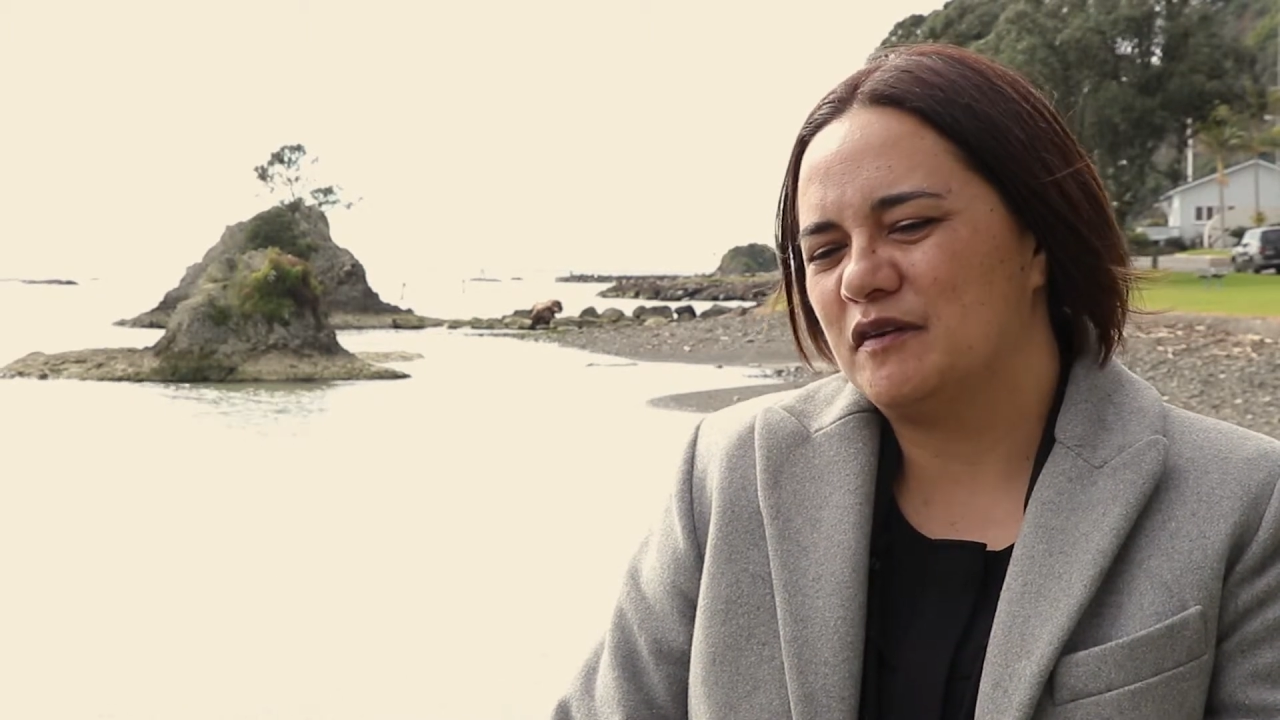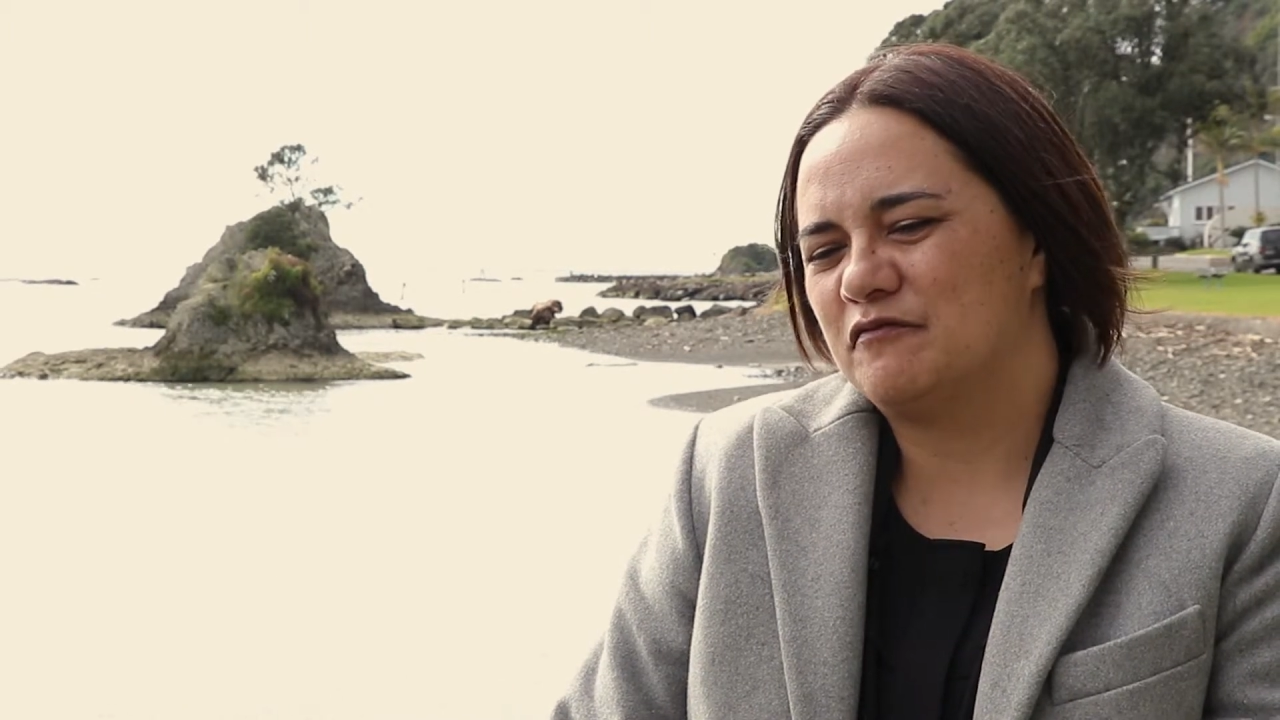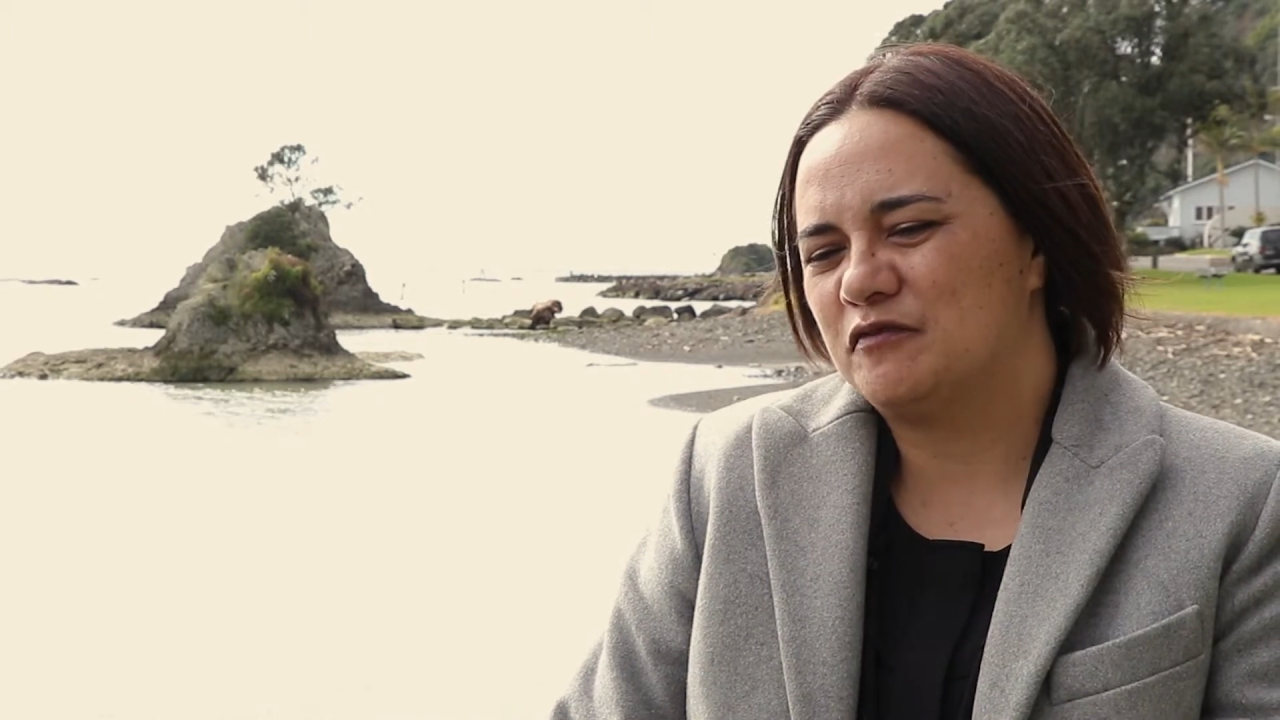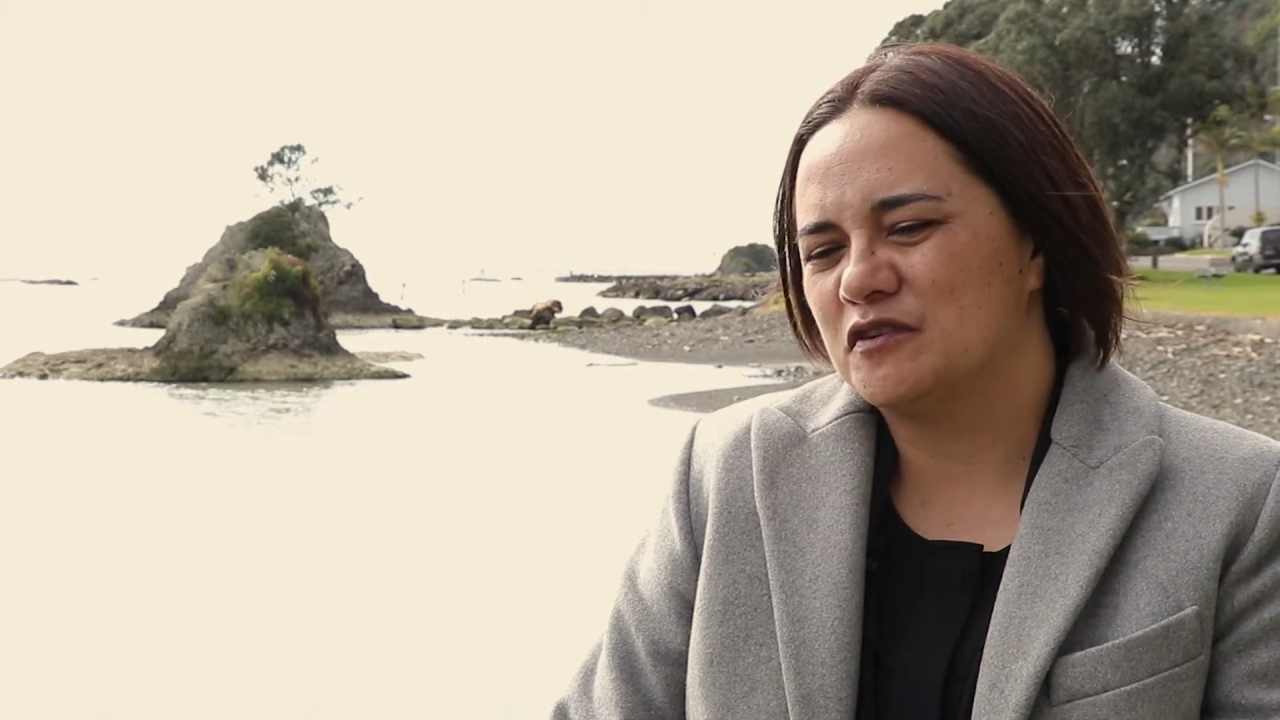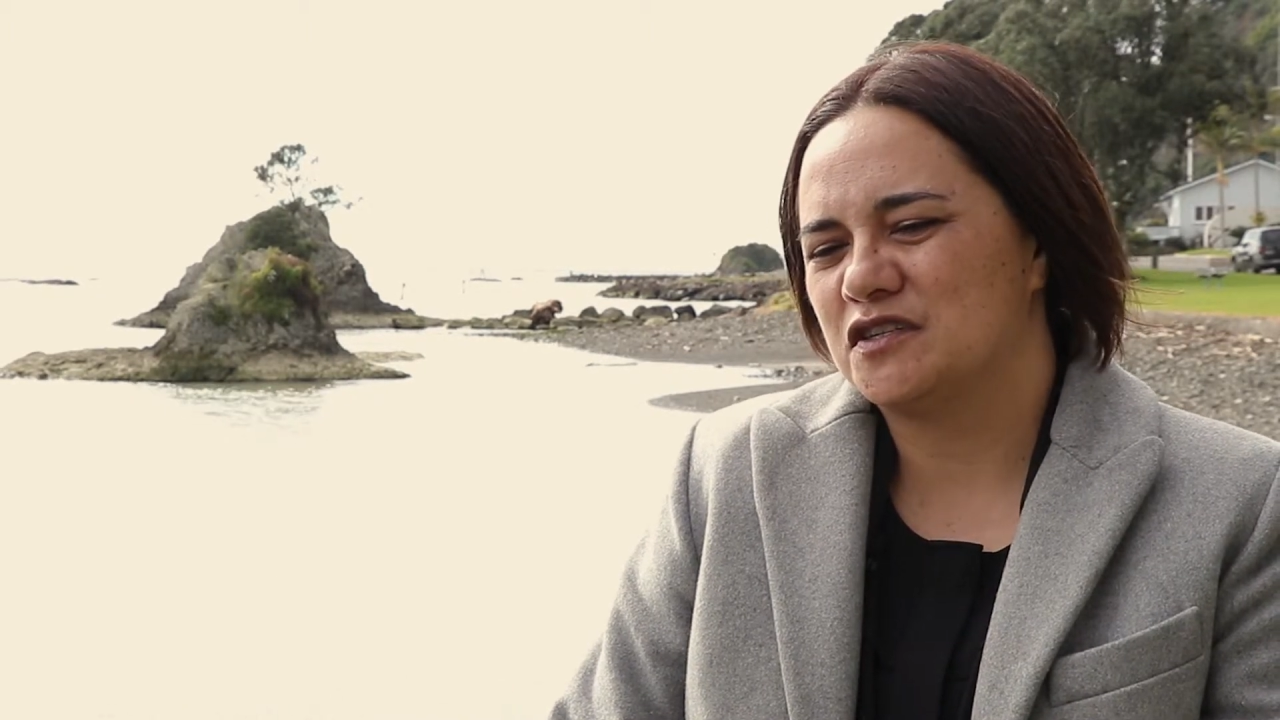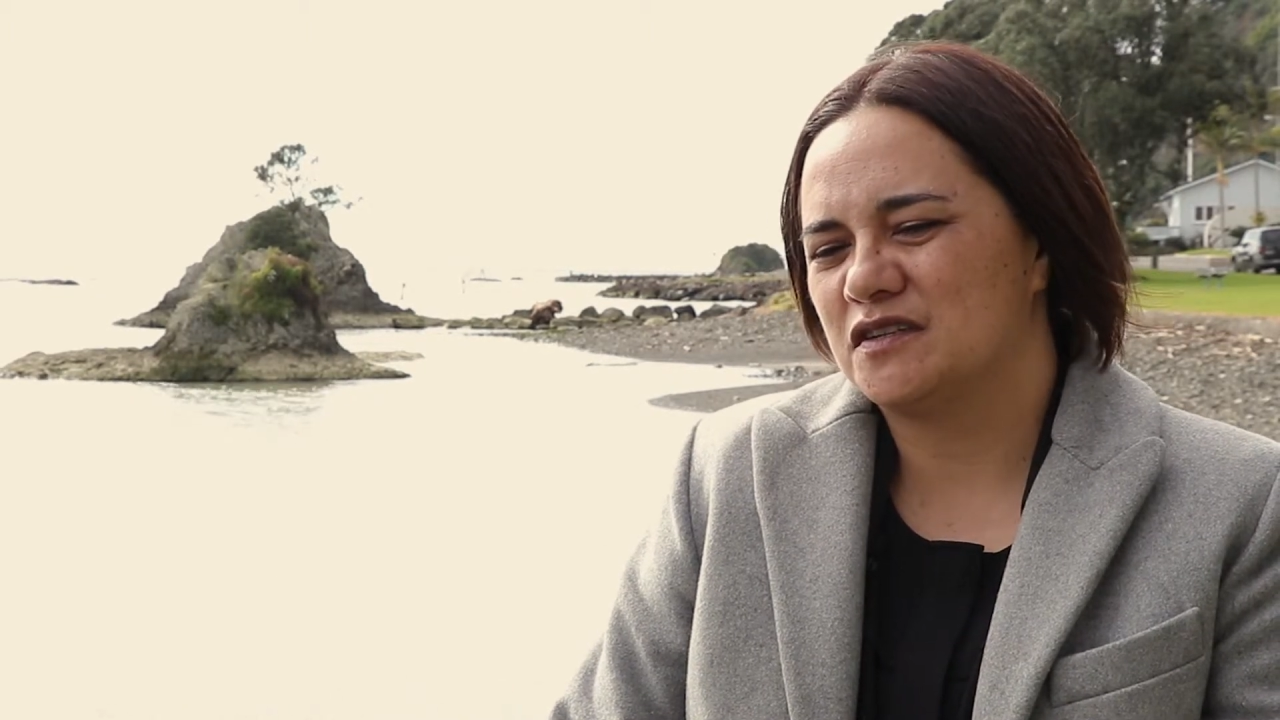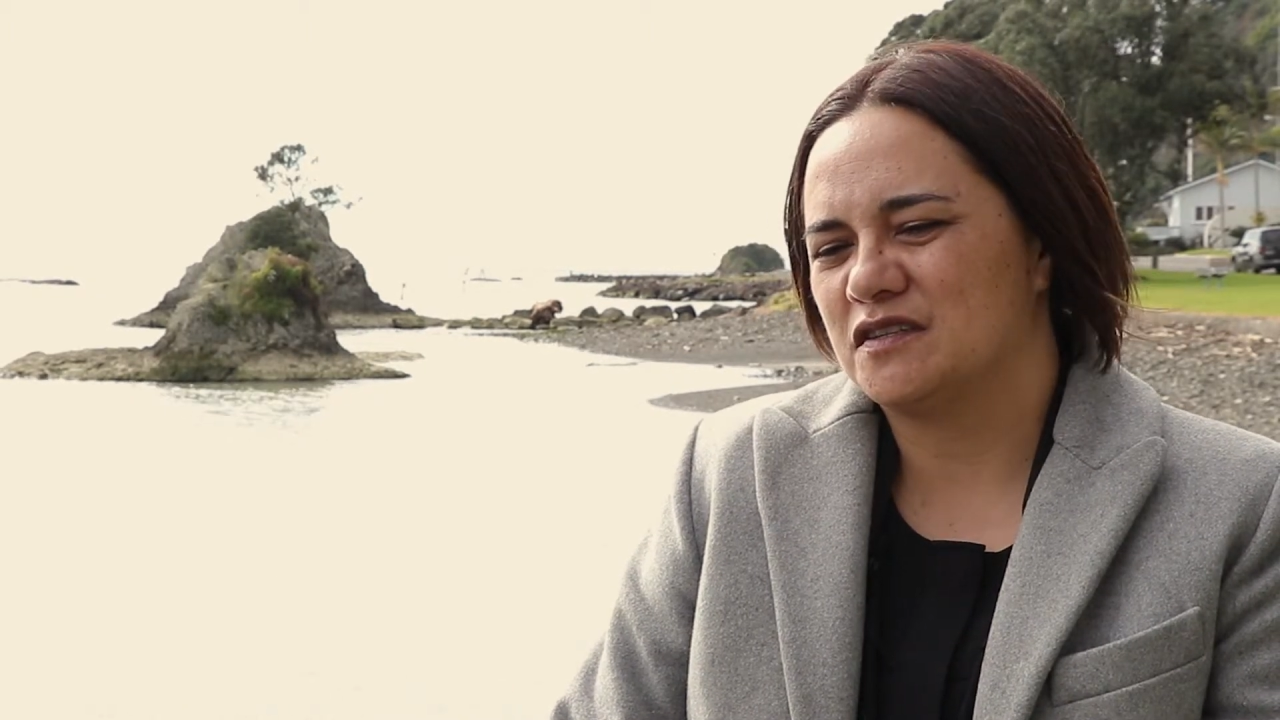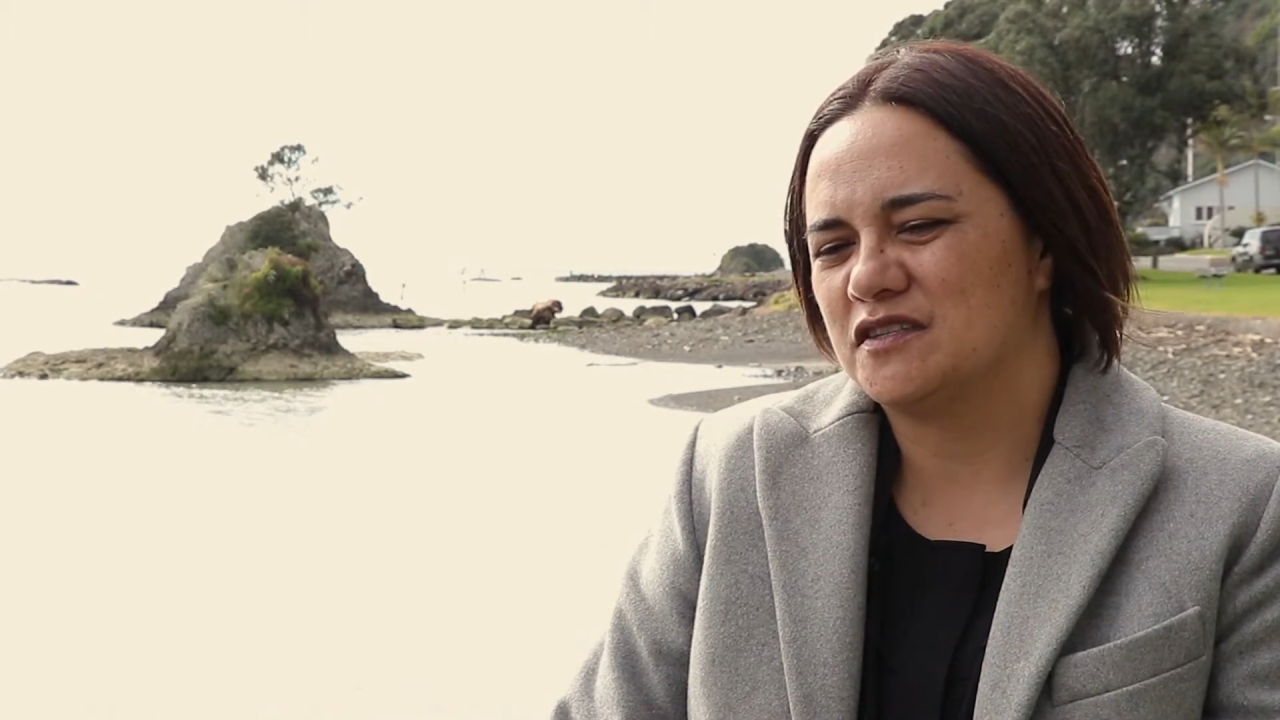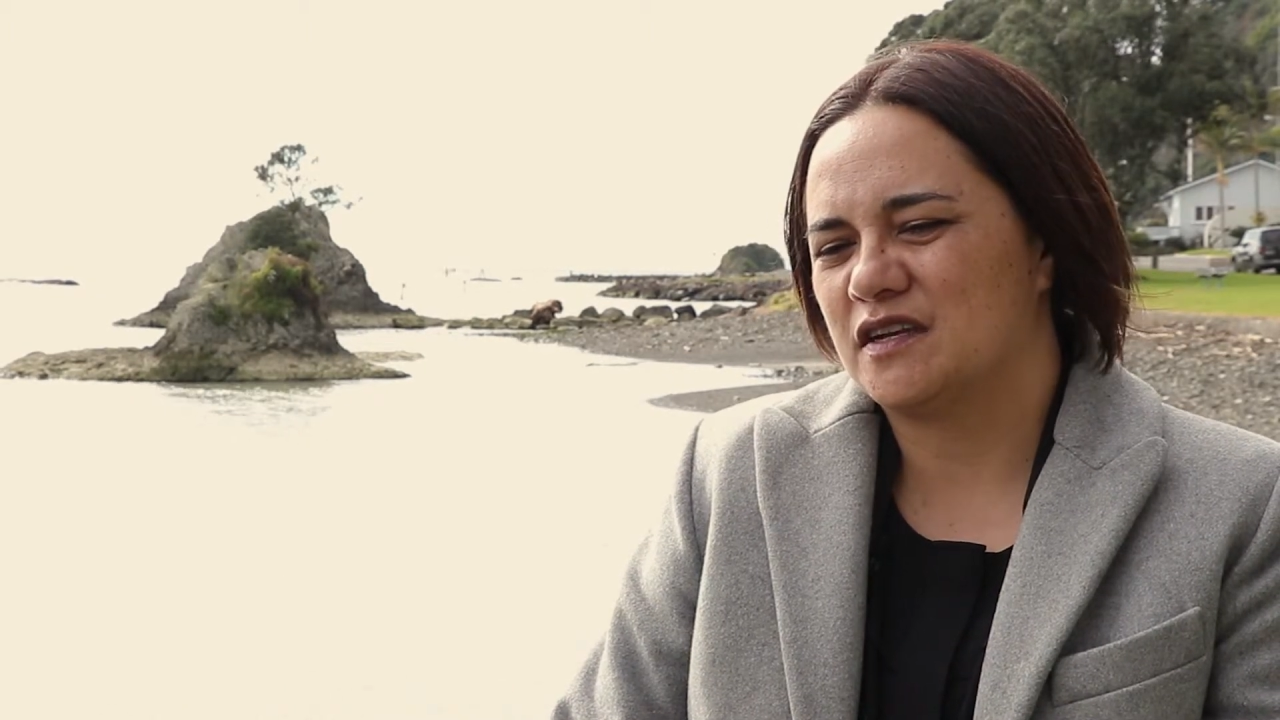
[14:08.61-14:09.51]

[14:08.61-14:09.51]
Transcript: been fortunate